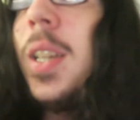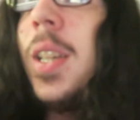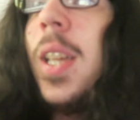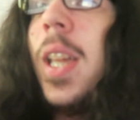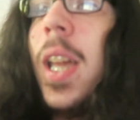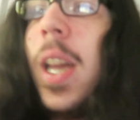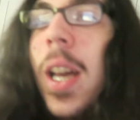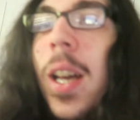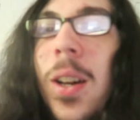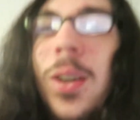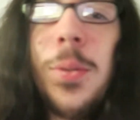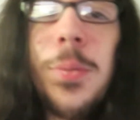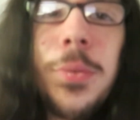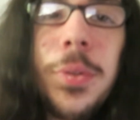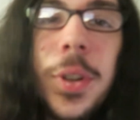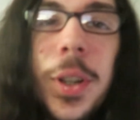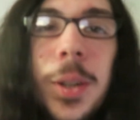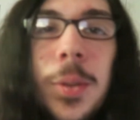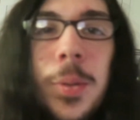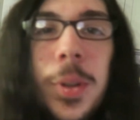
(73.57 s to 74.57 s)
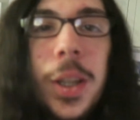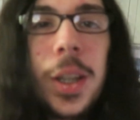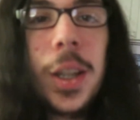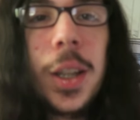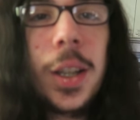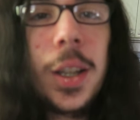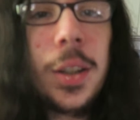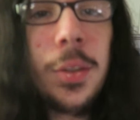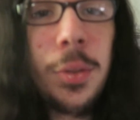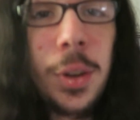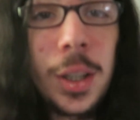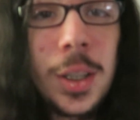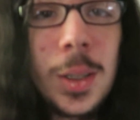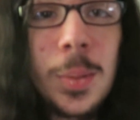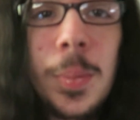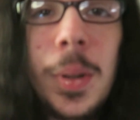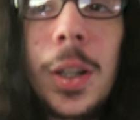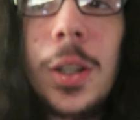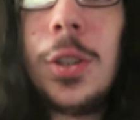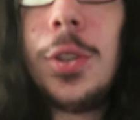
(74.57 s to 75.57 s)
yeah, hopefully we find
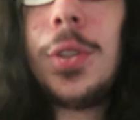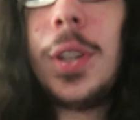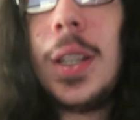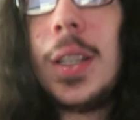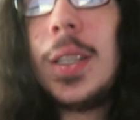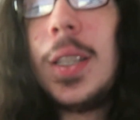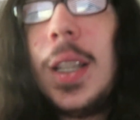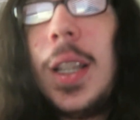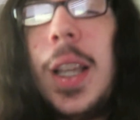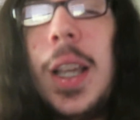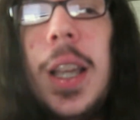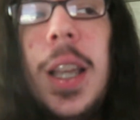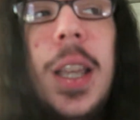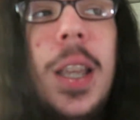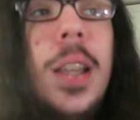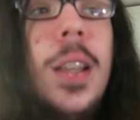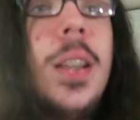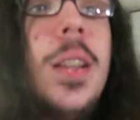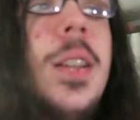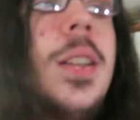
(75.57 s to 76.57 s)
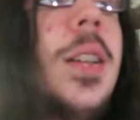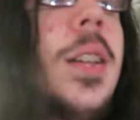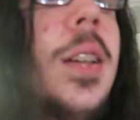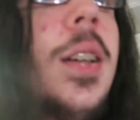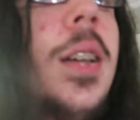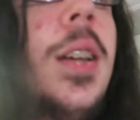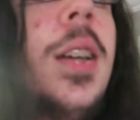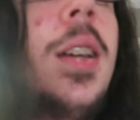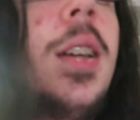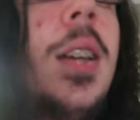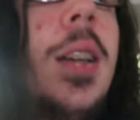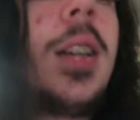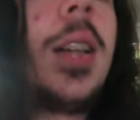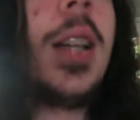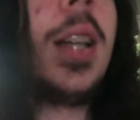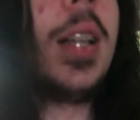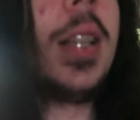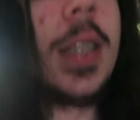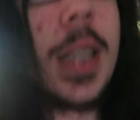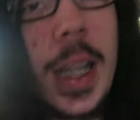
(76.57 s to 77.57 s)
some energy drinks today
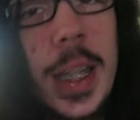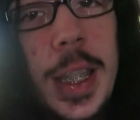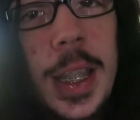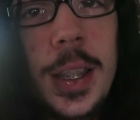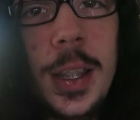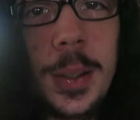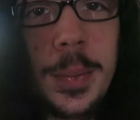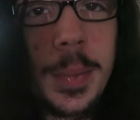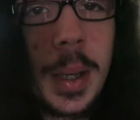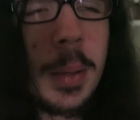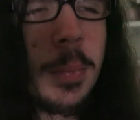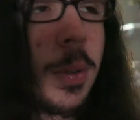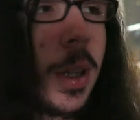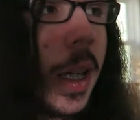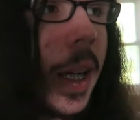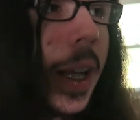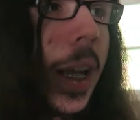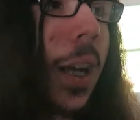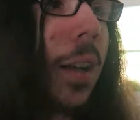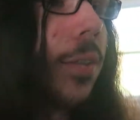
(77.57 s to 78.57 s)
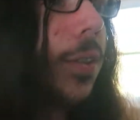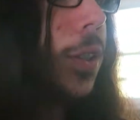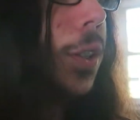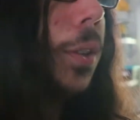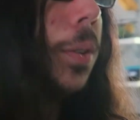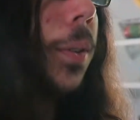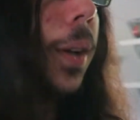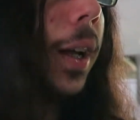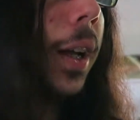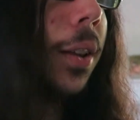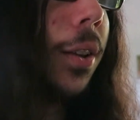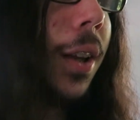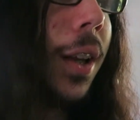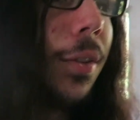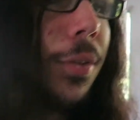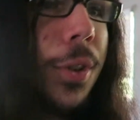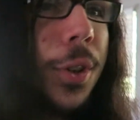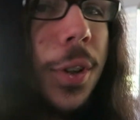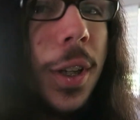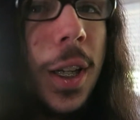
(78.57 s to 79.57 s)
because I need them. I'm running out soon. I only
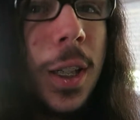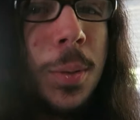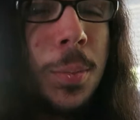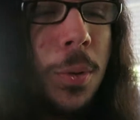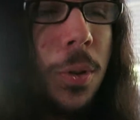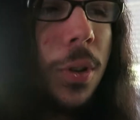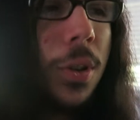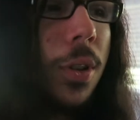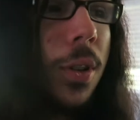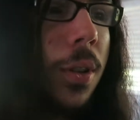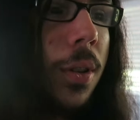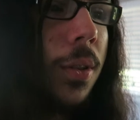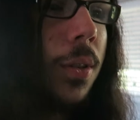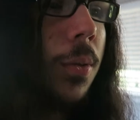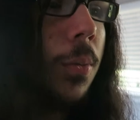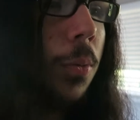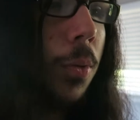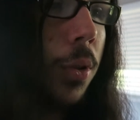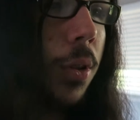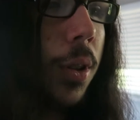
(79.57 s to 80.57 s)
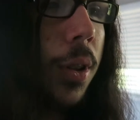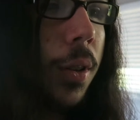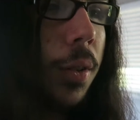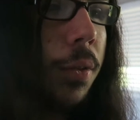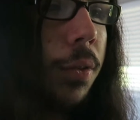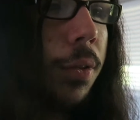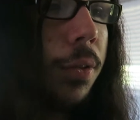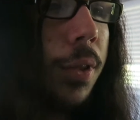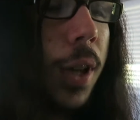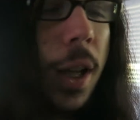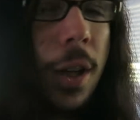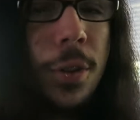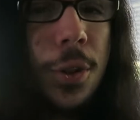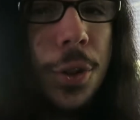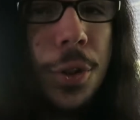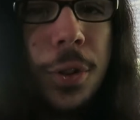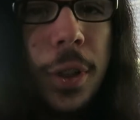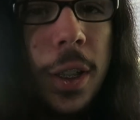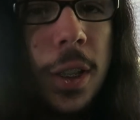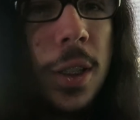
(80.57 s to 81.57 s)
have 2 days more worth of
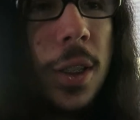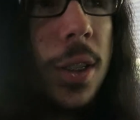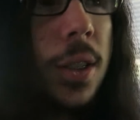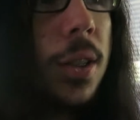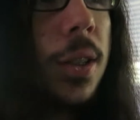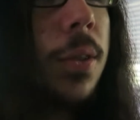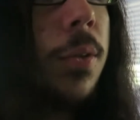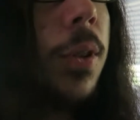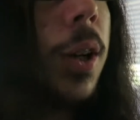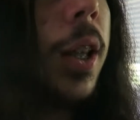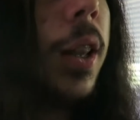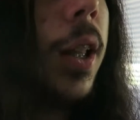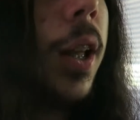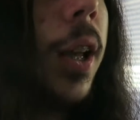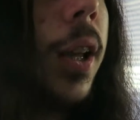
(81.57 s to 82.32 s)
energy drinks. And